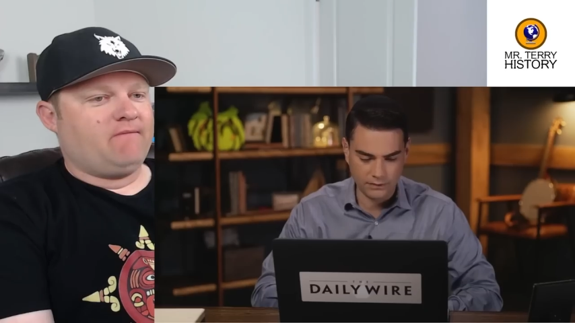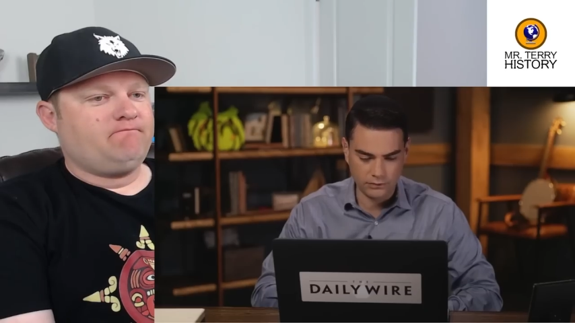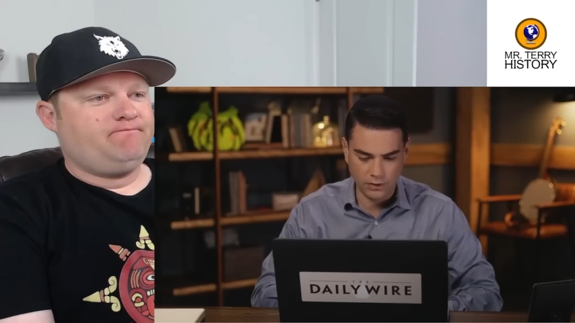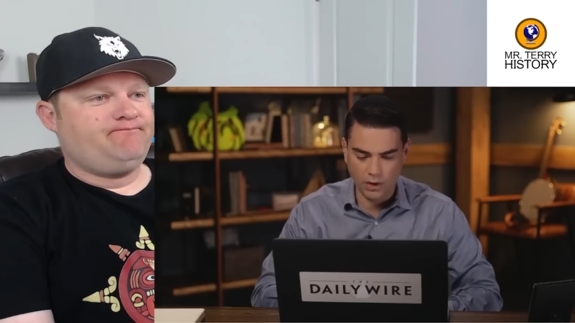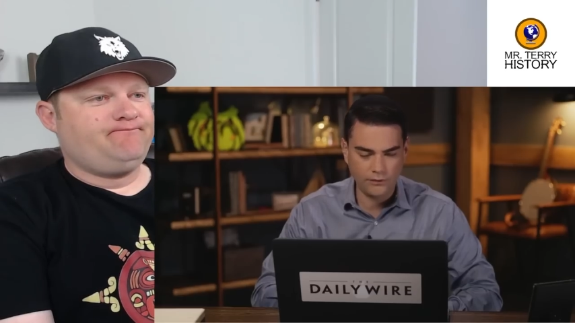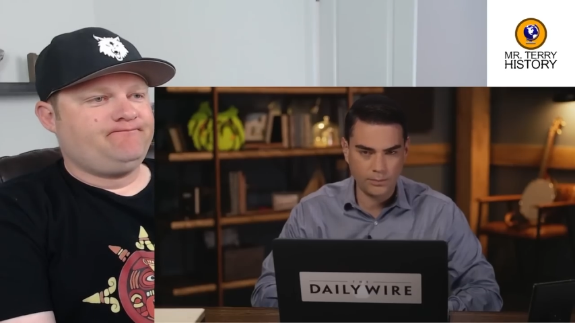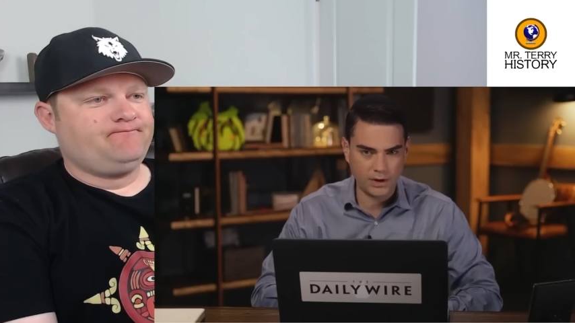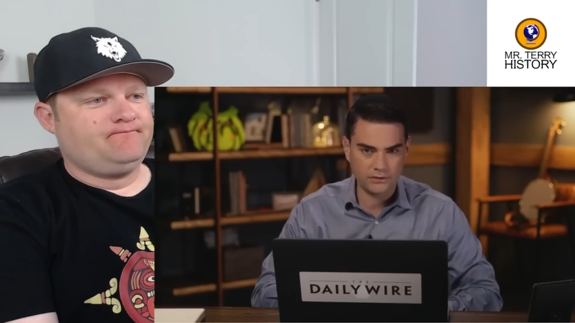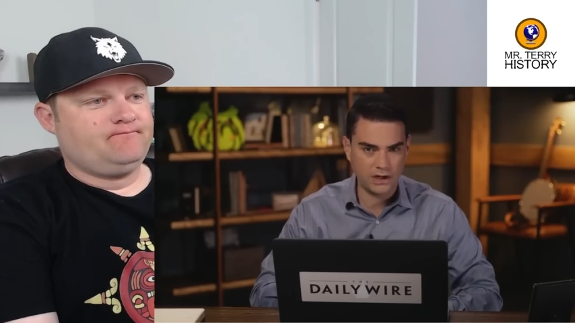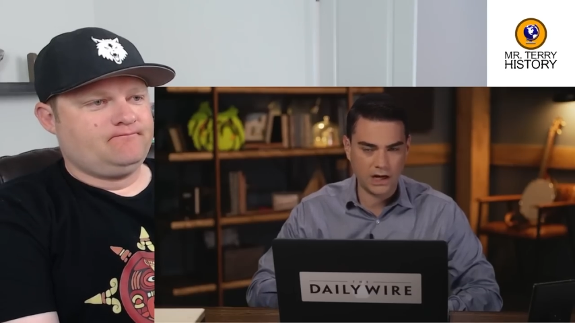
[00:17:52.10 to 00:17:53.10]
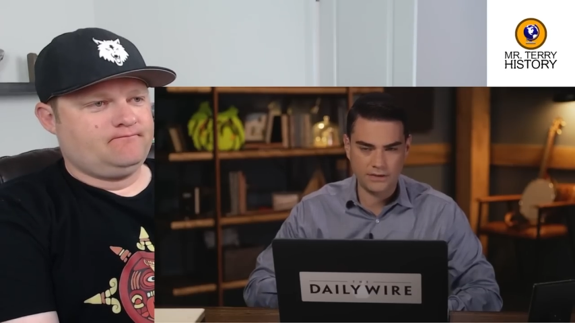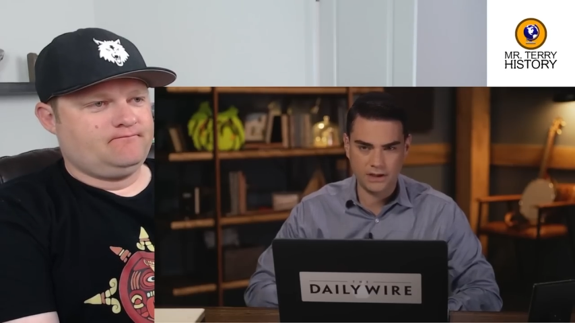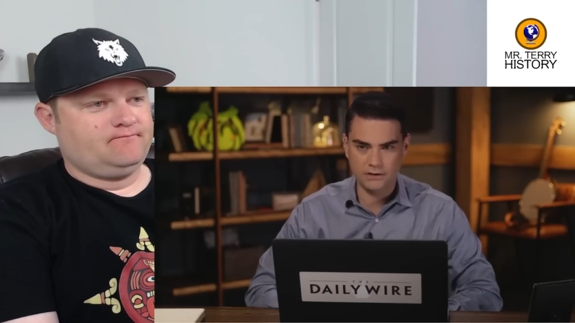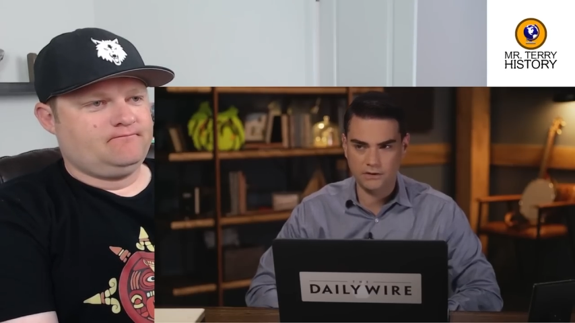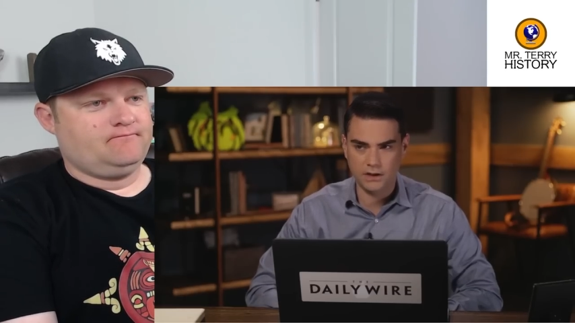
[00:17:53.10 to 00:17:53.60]
Speaker 1: he was an awful president. I think
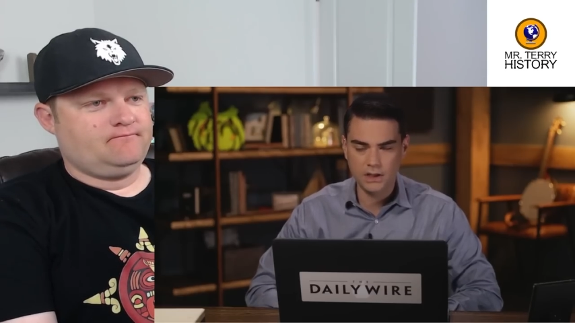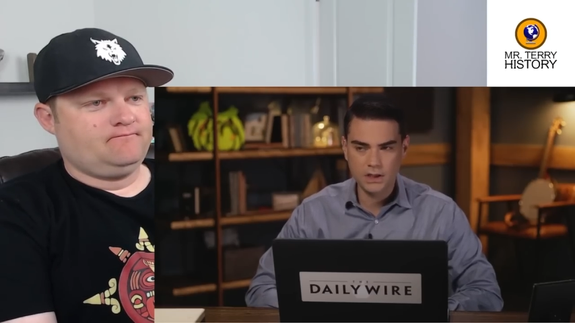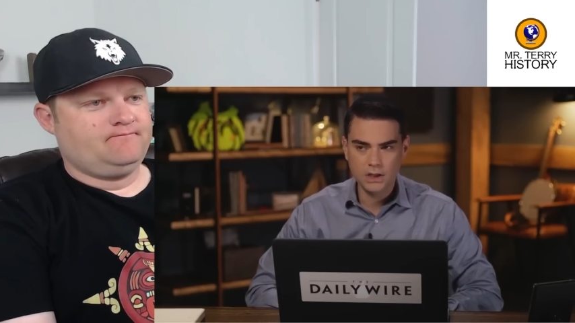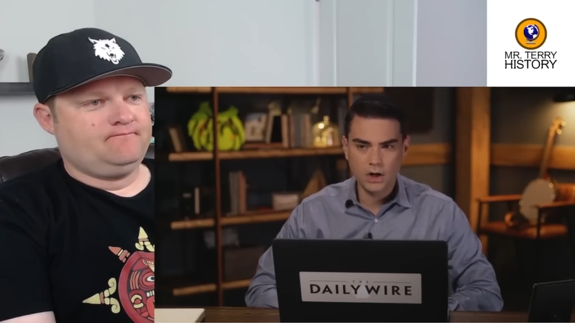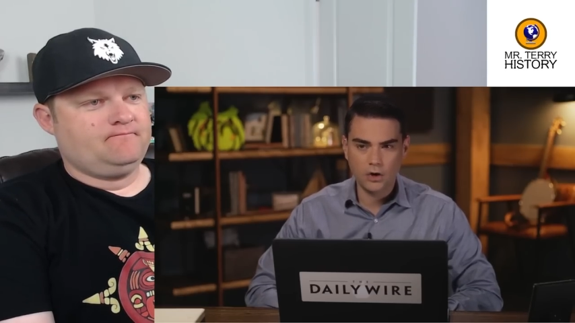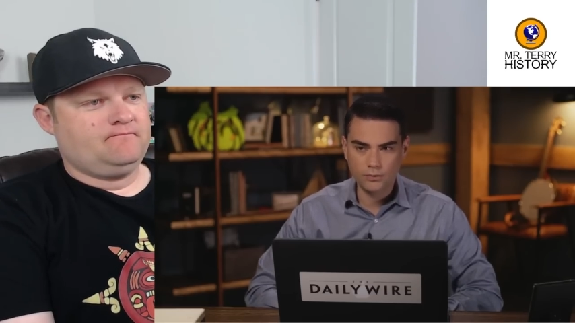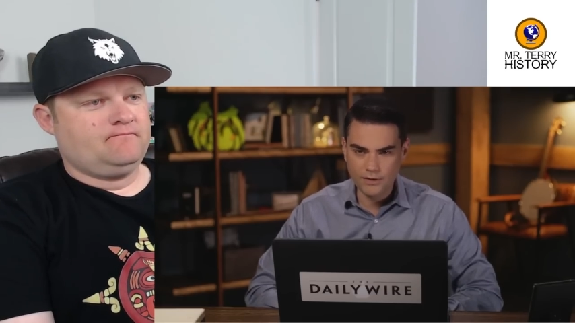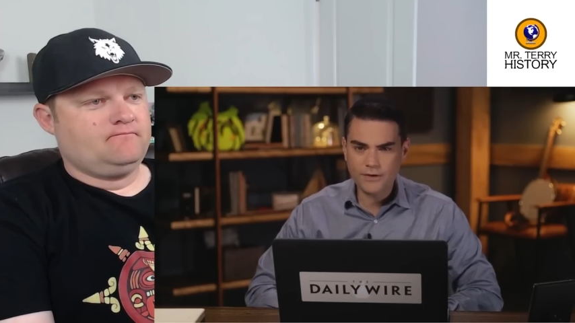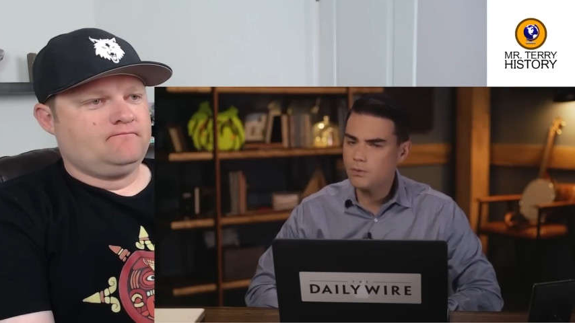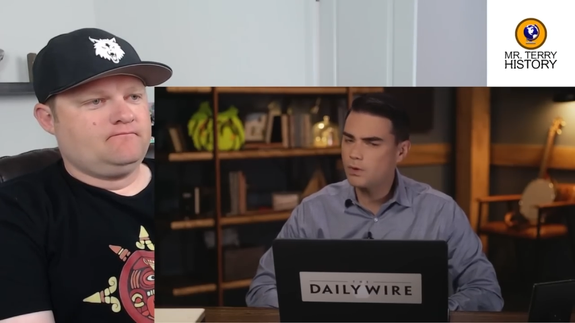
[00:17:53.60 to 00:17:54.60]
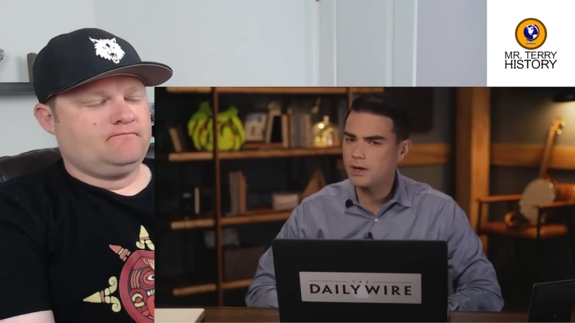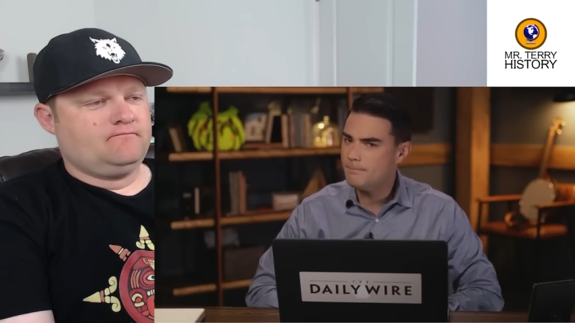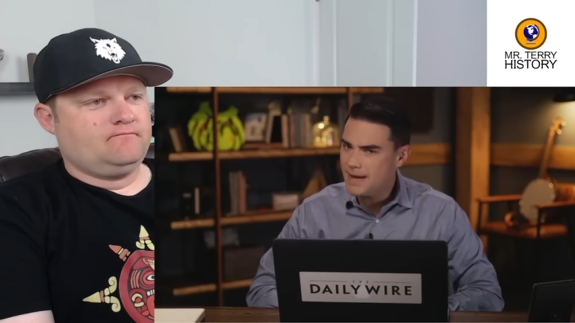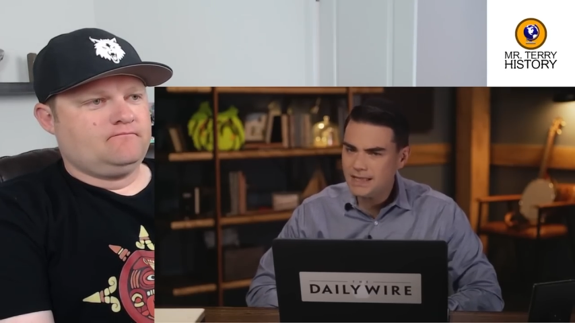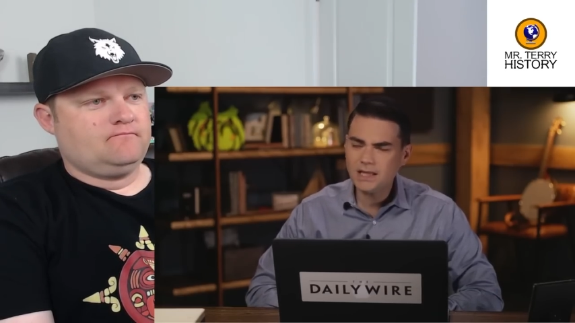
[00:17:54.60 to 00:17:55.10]
he did horrific work,
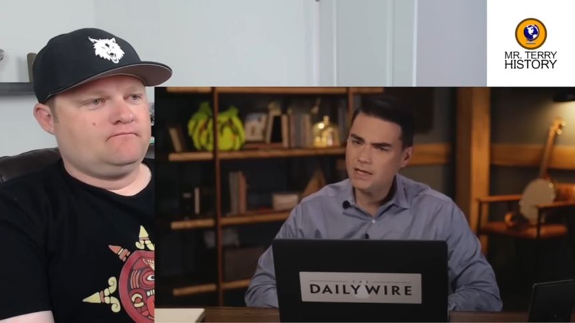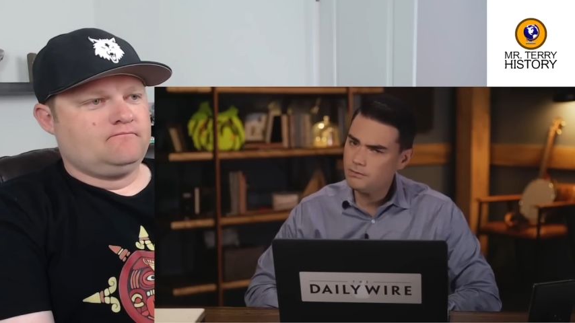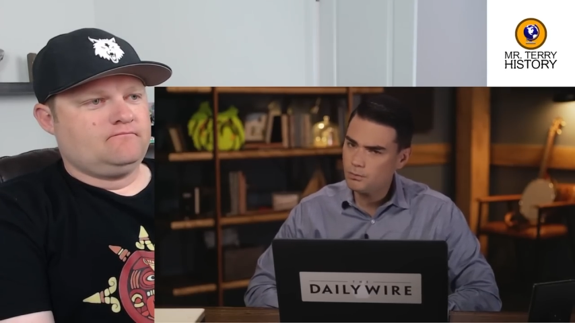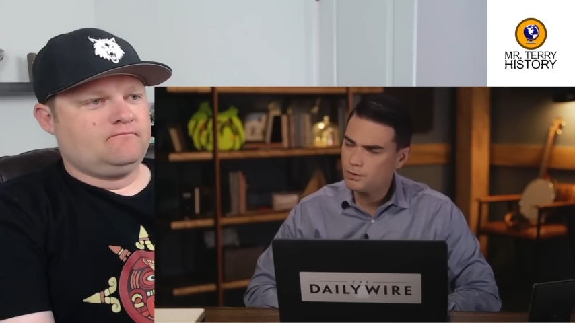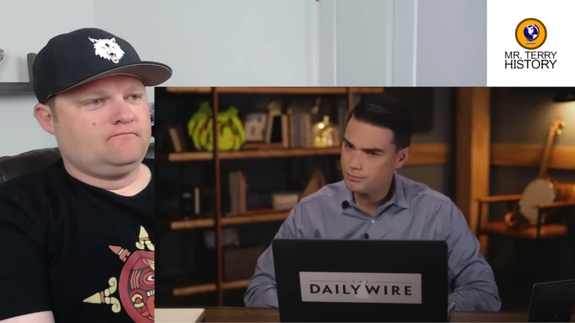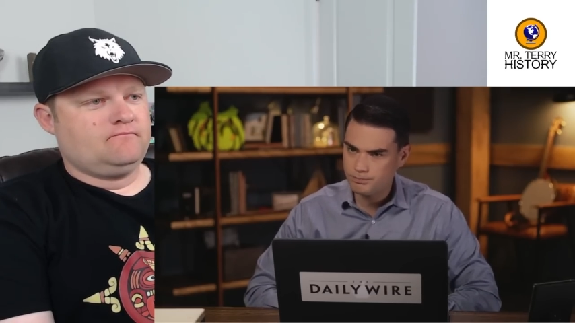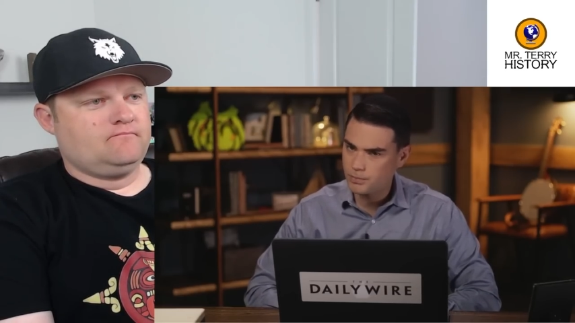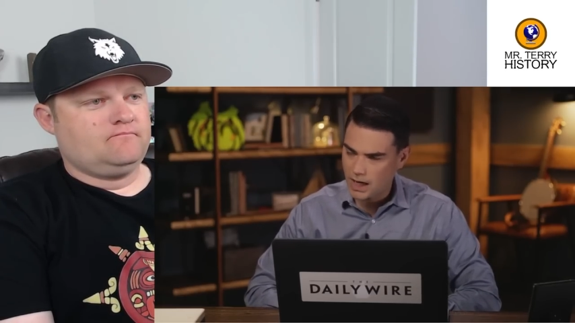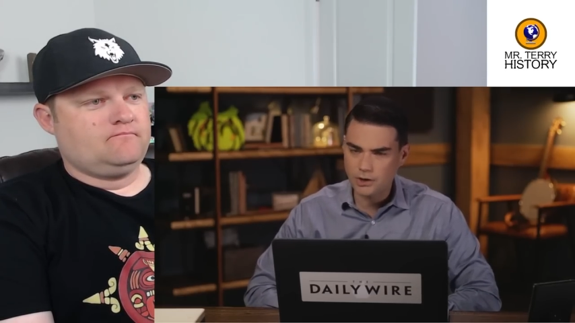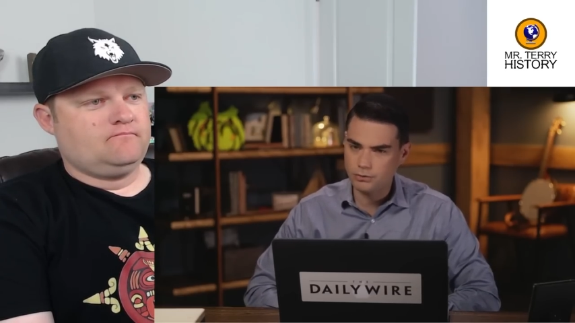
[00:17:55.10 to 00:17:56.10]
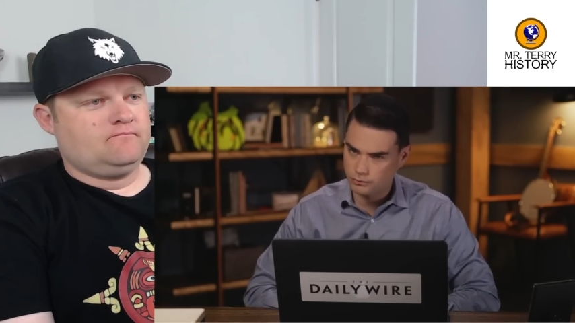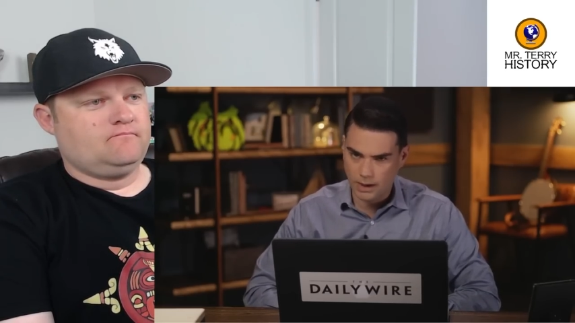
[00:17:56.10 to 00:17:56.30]
mainly with regard to his